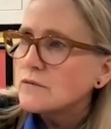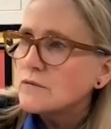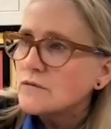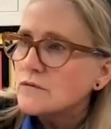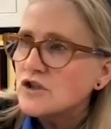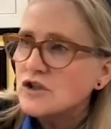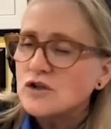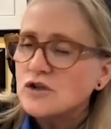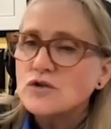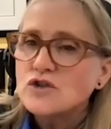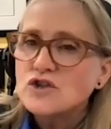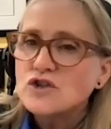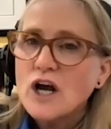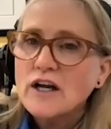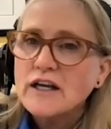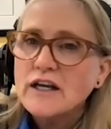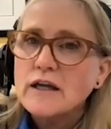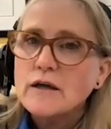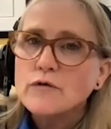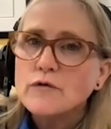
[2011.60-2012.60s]
to do
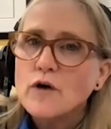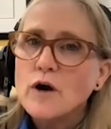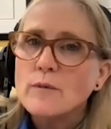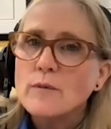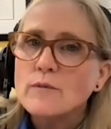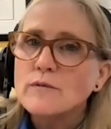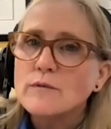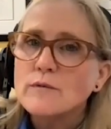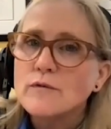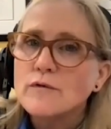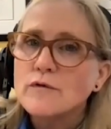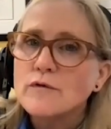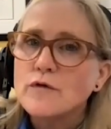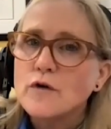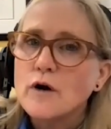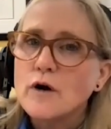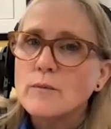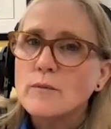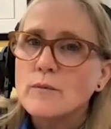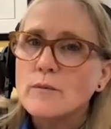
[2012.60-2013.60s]
Chuckie from
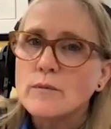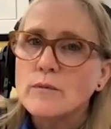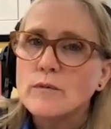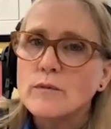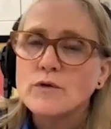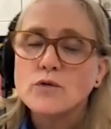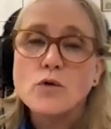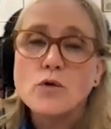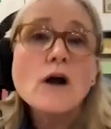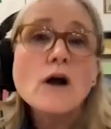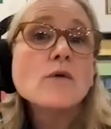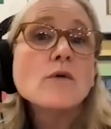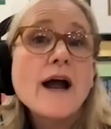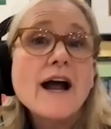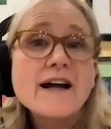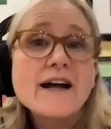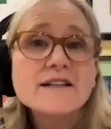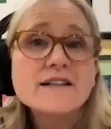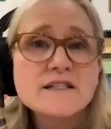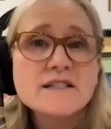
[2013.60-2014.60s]
from the
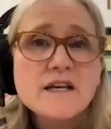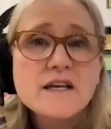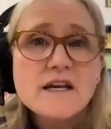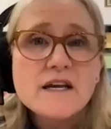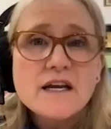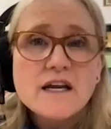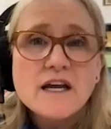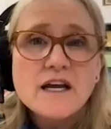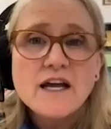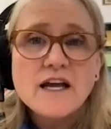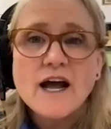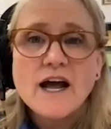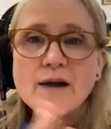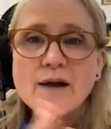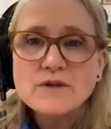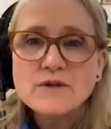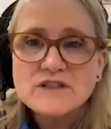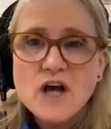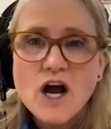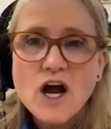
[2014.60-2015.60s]
rugrats and i
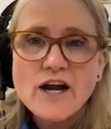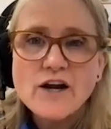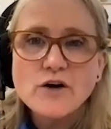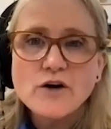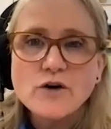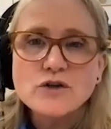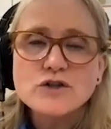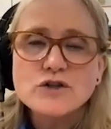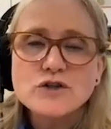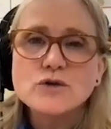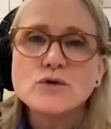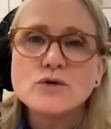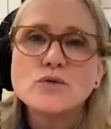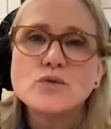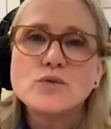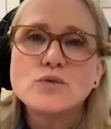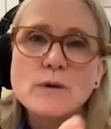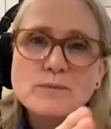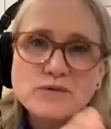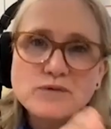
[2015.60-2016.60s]
was hired to
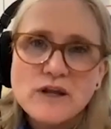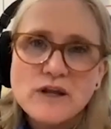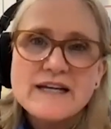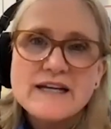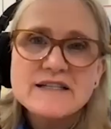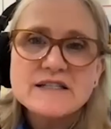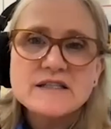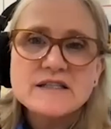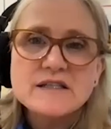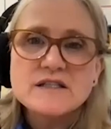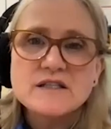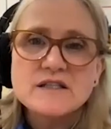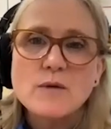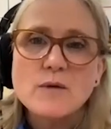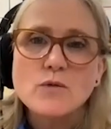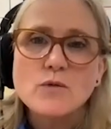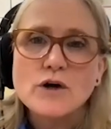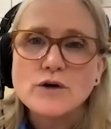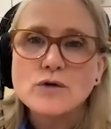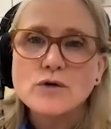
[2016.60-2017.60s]
replace
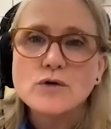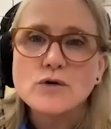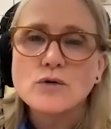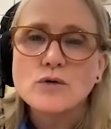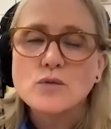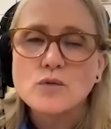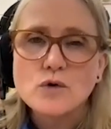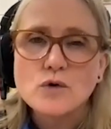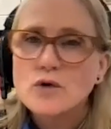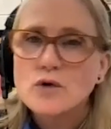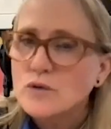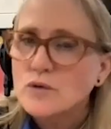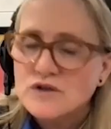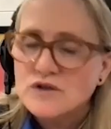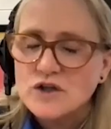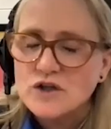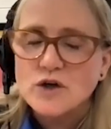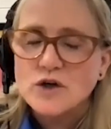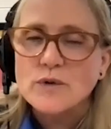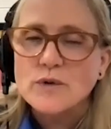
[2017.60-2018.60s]
someone who who was
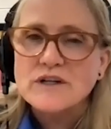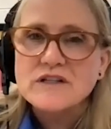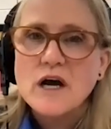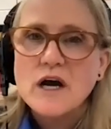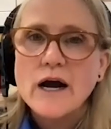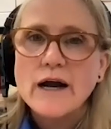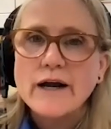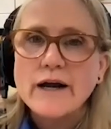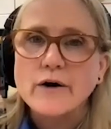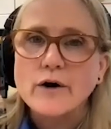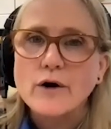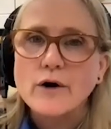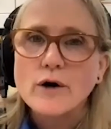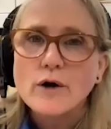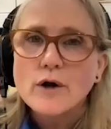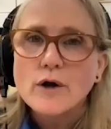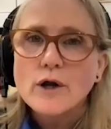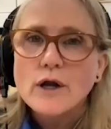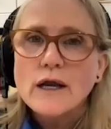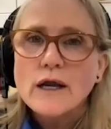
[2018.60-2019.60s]
going to retire
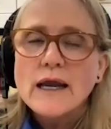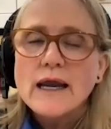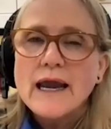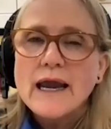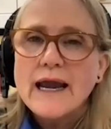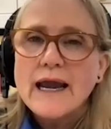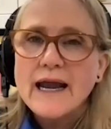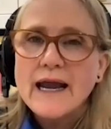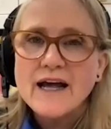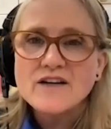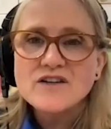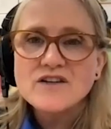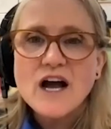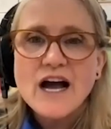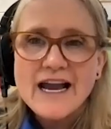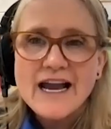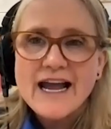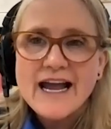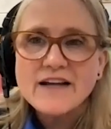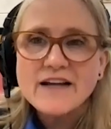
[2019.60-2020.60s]
and i
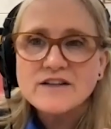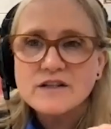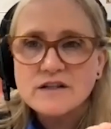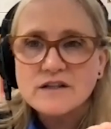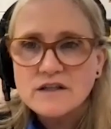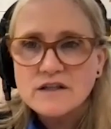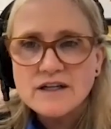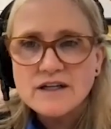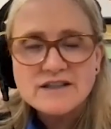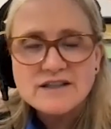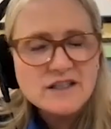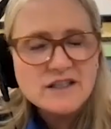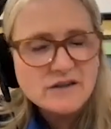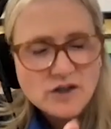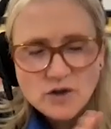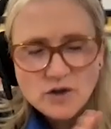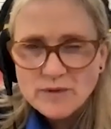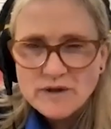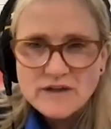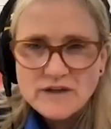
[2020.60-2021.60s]
had to then it's a
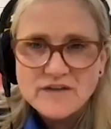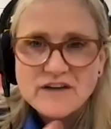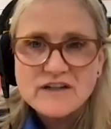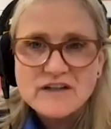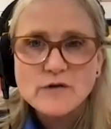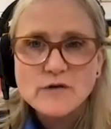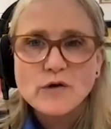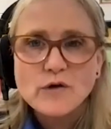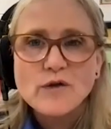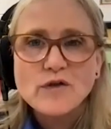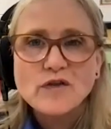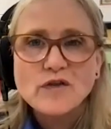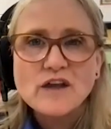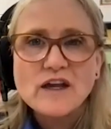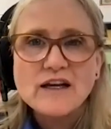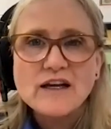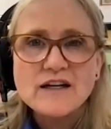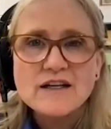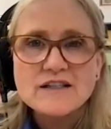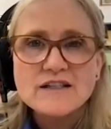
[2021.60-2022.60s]
little bit of a different
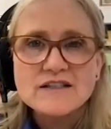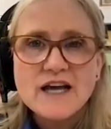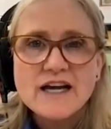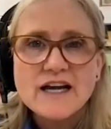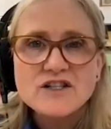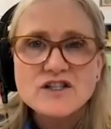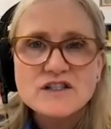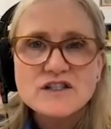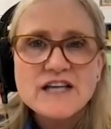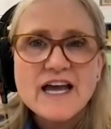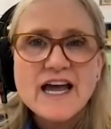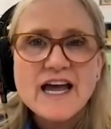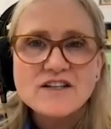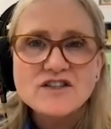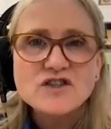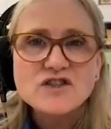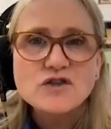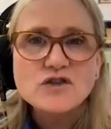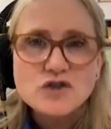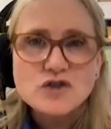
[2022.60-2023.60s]
thing because i just had
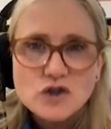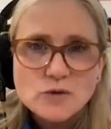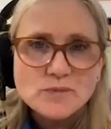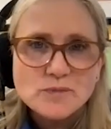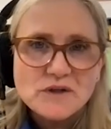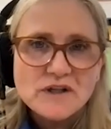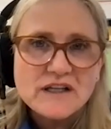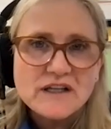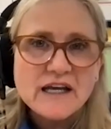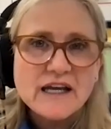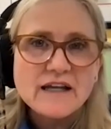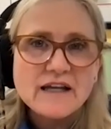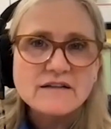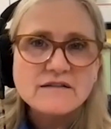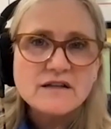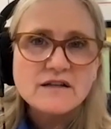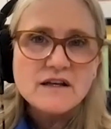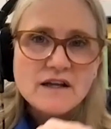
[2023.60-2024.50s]
to duplicate